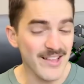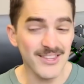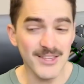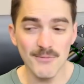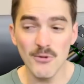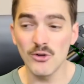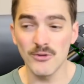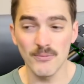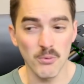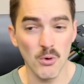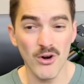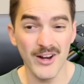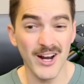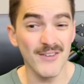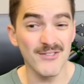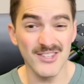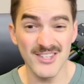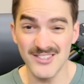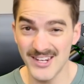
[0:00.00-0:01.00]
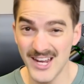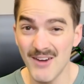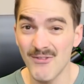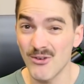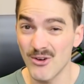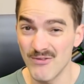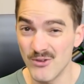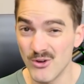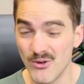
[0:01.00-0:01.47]
it's the most important offseason
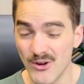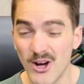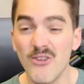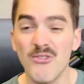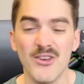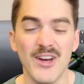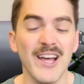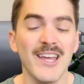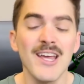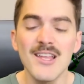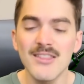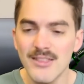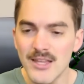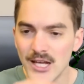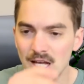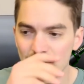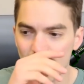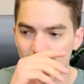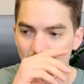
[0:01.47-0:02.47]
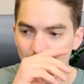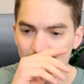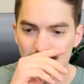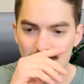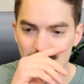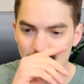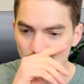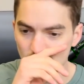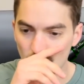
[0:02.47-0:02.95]
ever in Philadelphia. I can't think of an
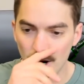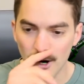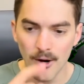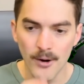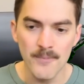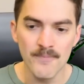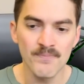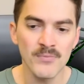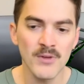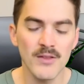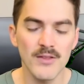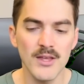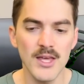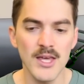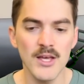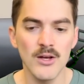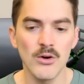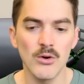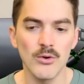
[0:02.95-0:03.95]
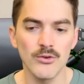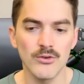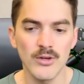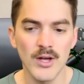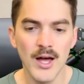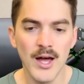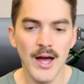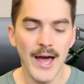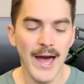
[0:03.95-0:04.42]
offseason where the Eagles
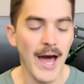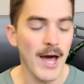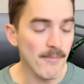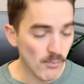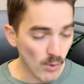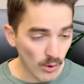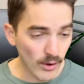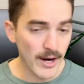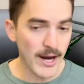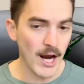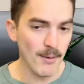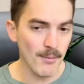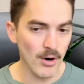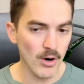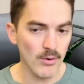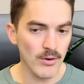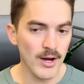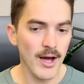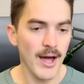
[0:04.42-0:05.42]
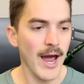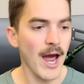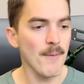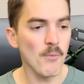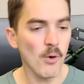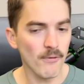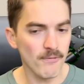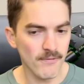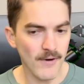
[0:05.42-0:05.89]
had more ammo, had
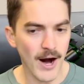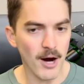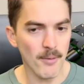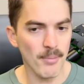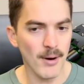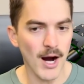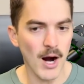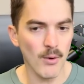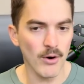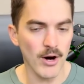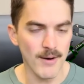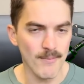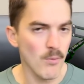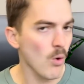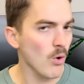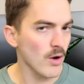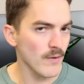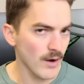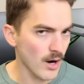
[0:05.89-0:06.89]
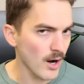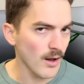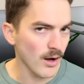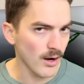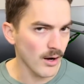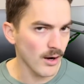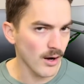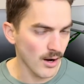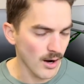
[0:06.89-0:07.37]
more firepower, and more
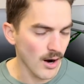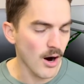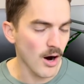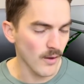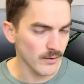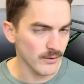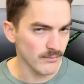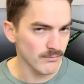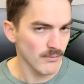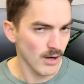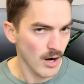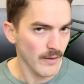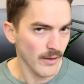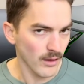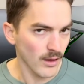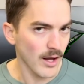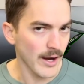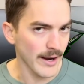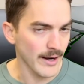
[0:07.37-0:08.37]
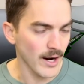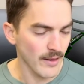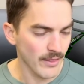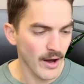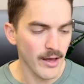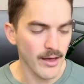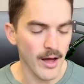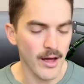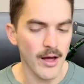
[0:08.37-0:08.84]
on the line.
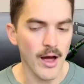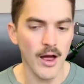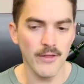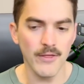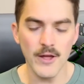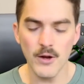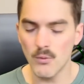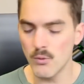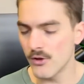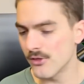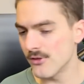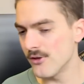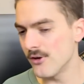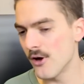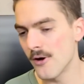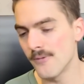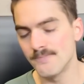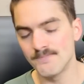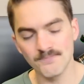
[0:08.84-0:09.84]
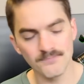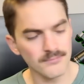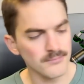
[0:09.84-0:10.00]
I think with, you know,